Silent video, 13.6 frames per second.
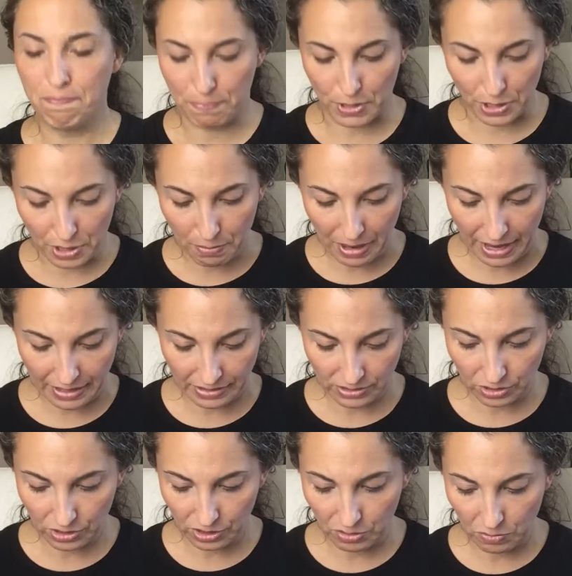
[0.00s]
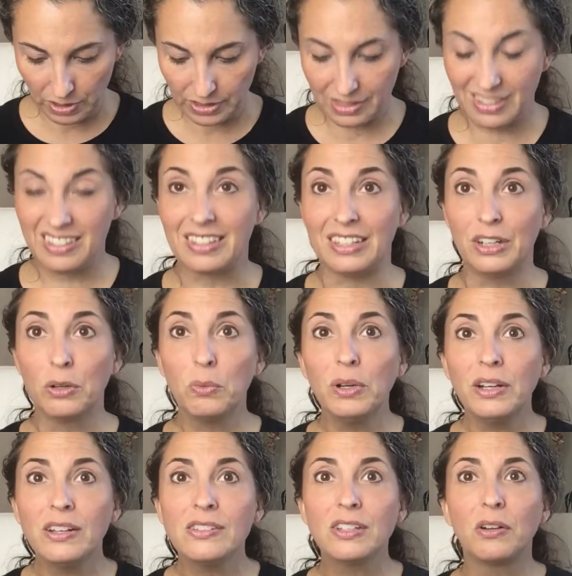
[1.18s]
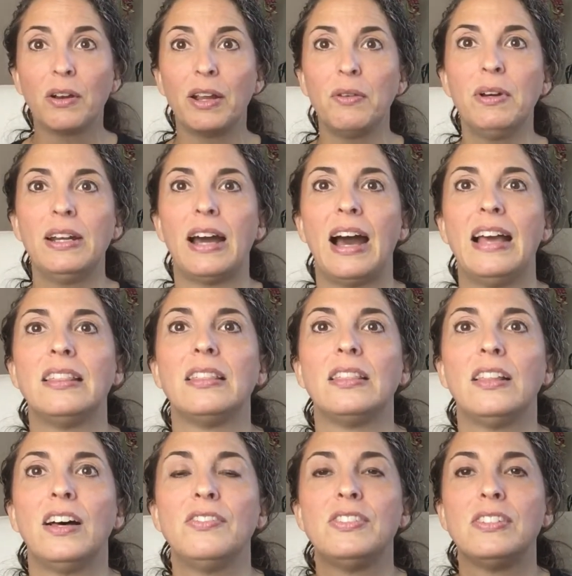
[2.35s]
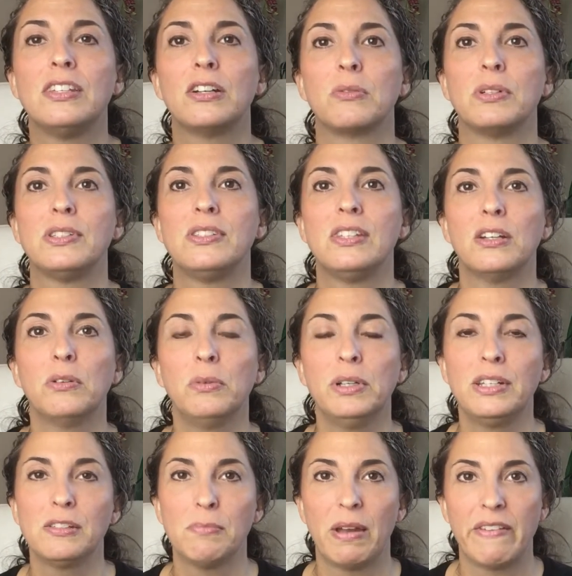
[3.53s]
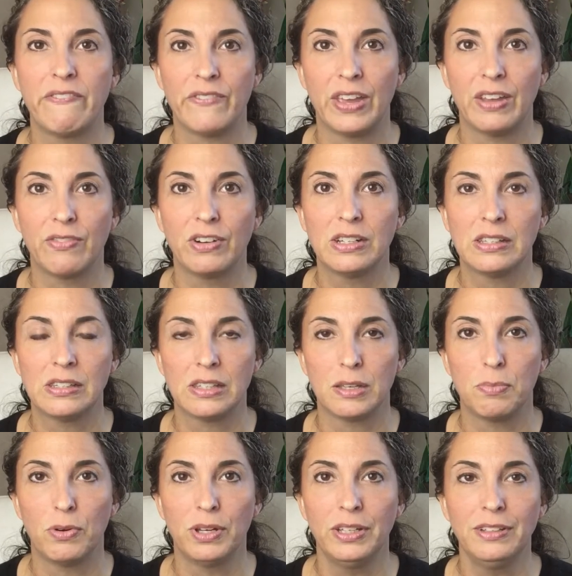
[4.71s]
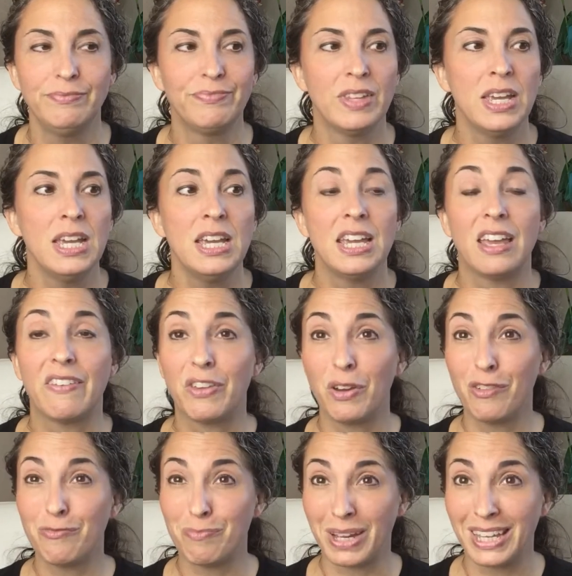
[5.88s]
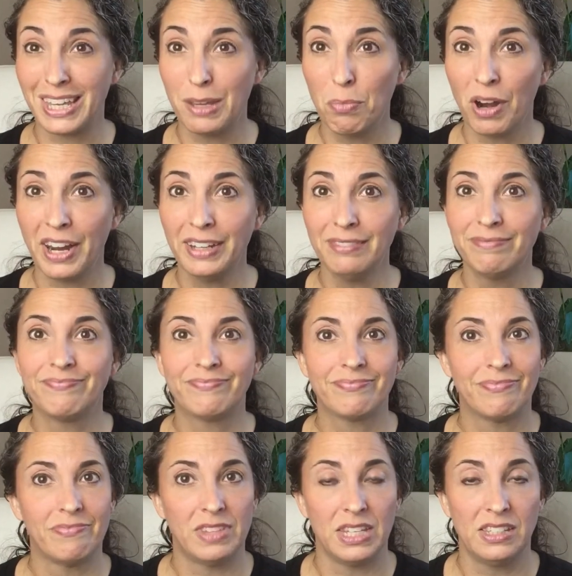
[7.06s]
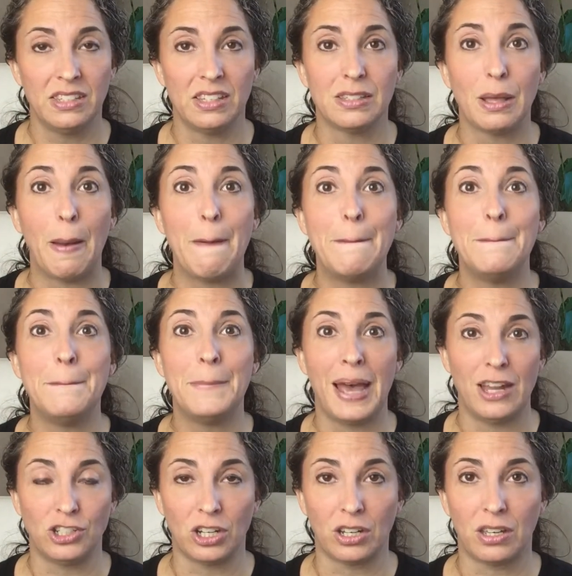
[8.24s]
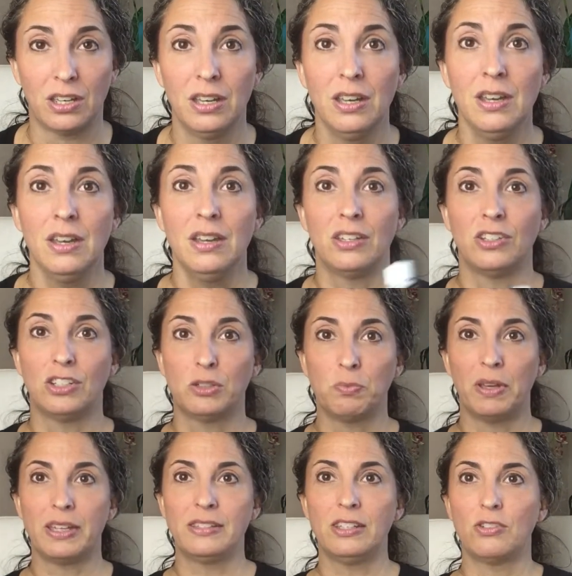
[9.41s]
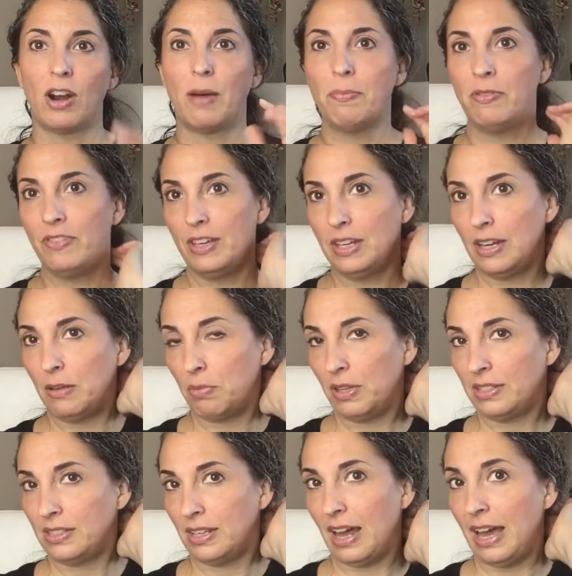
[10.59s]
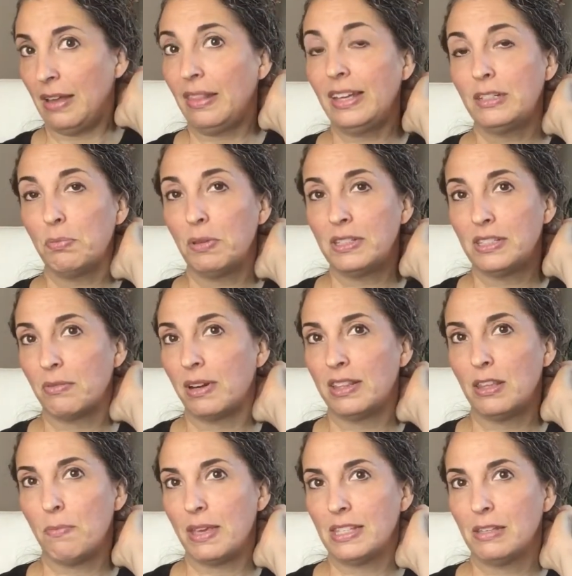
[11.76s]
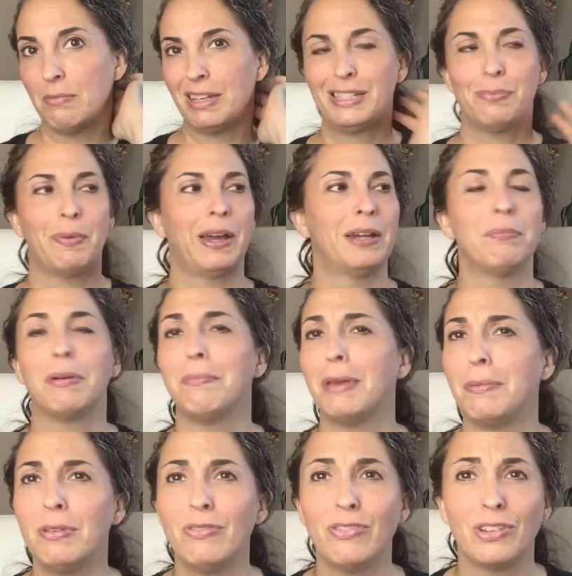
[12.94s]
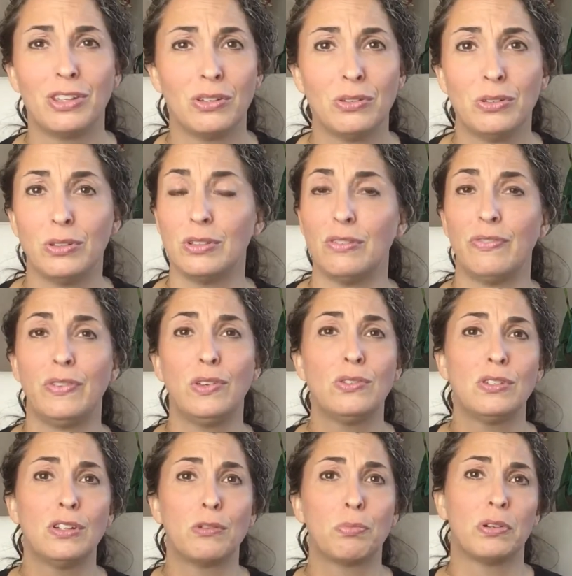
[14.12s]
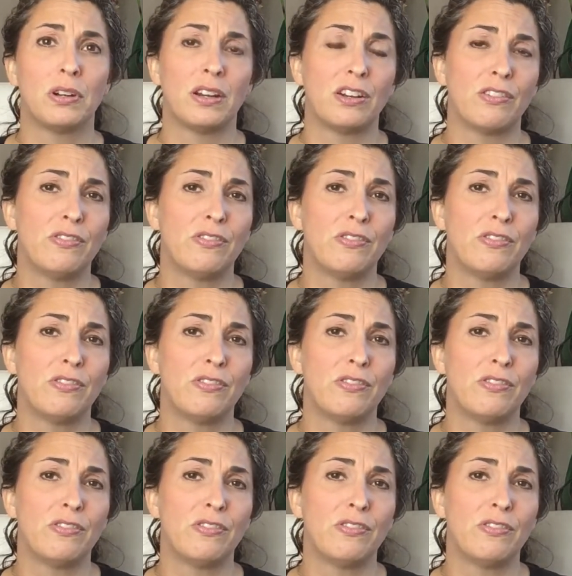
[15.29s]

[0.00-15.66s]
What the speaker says: Bergamot is a good one. Cedarwood is a great one. I love cedarwood. Cedarwood is my favorite sleep oil. If you have monkey brain, this is magic. You just place a drop of it and place it. I like to place it right at the base of my spine, but maybe for you, you diffuse it or put it on your